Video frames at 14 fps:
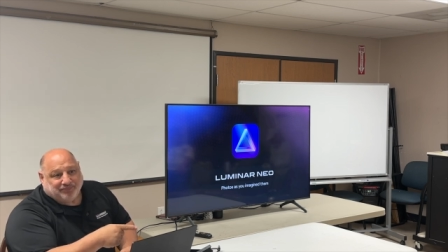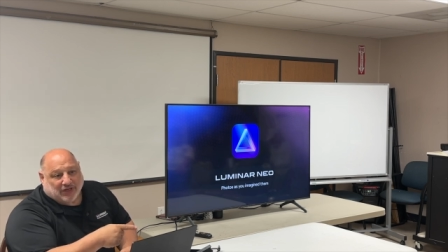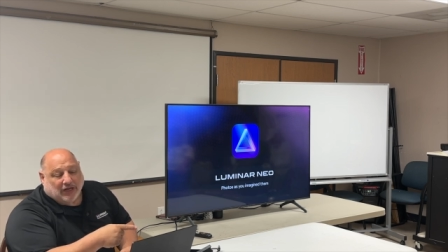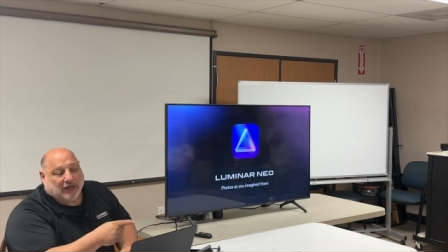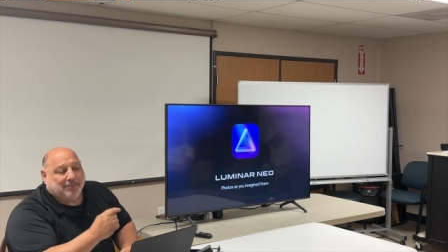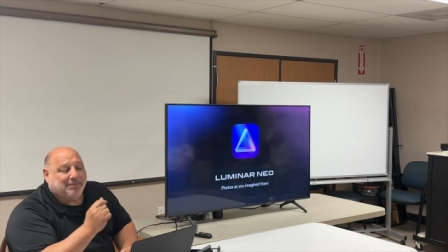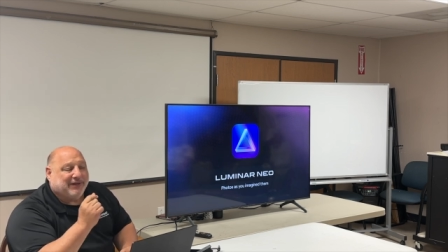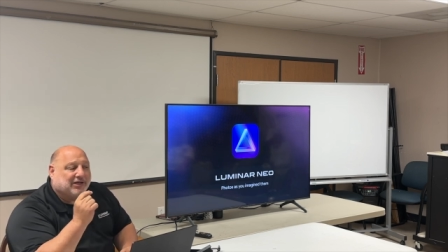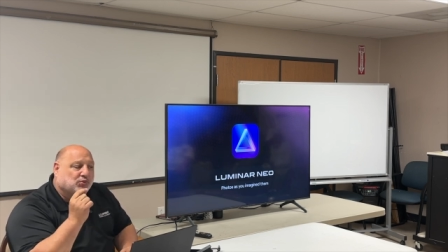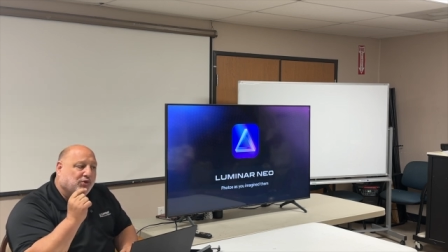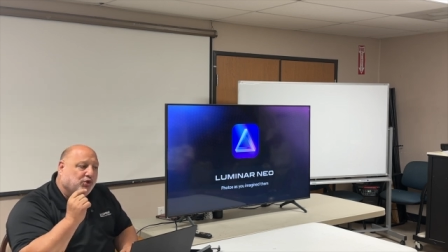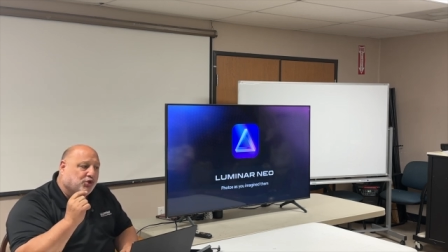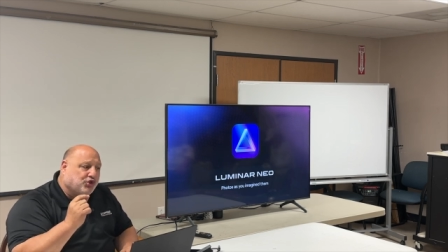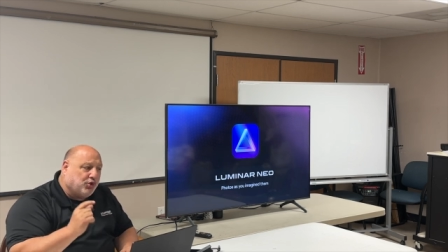Um, because when
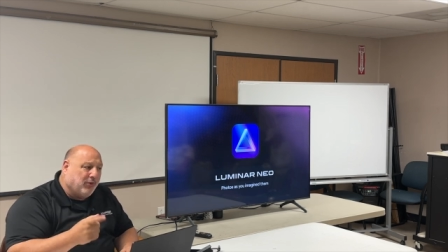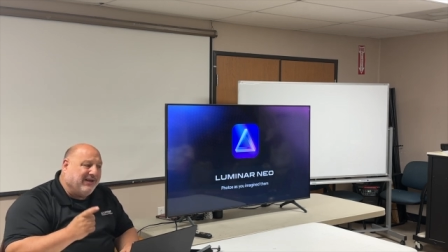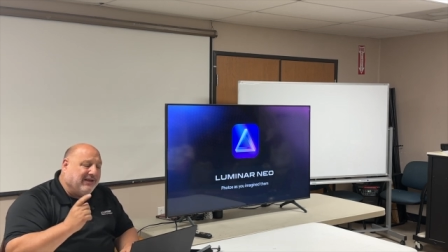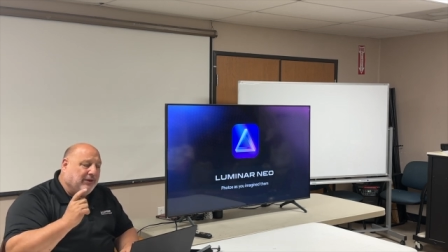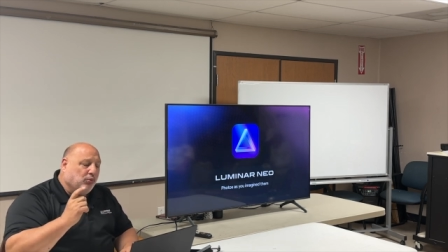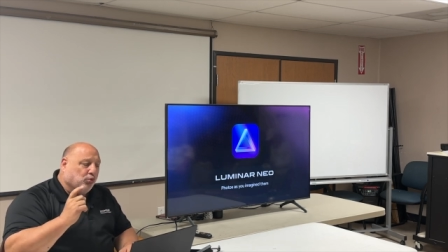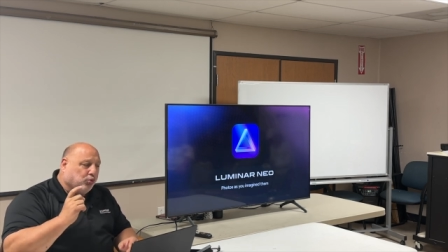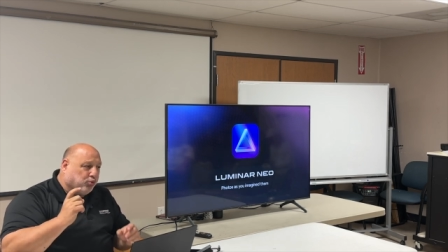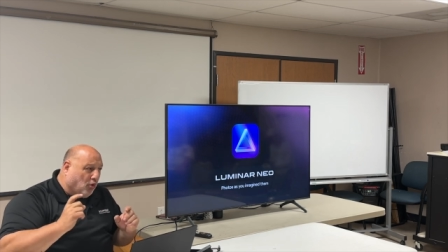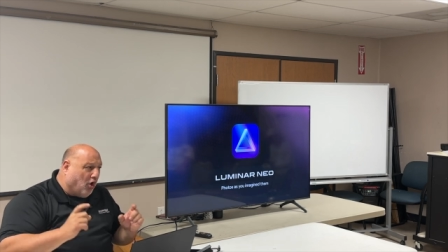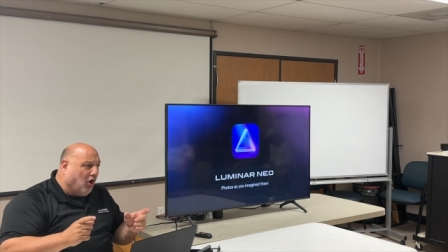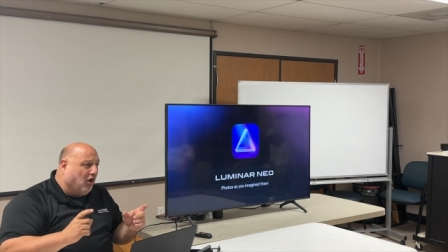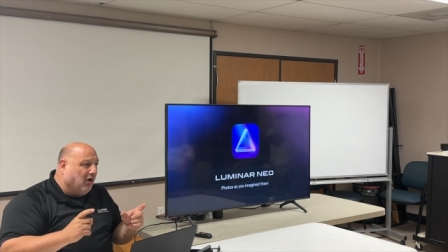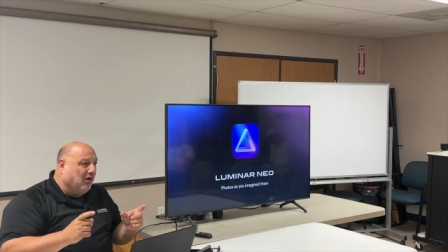you're shooting
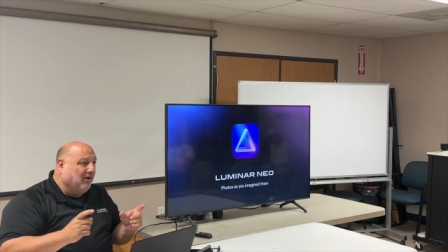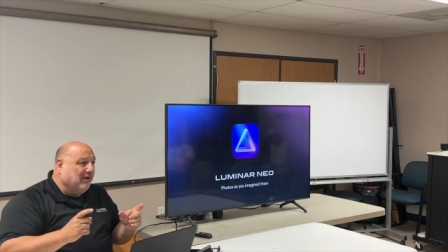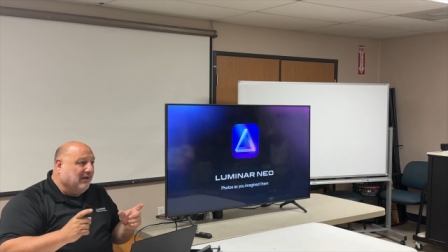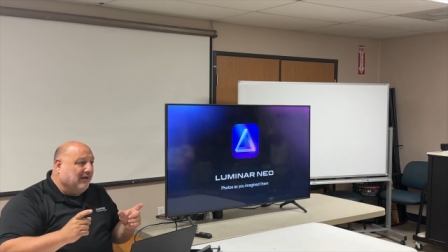raw,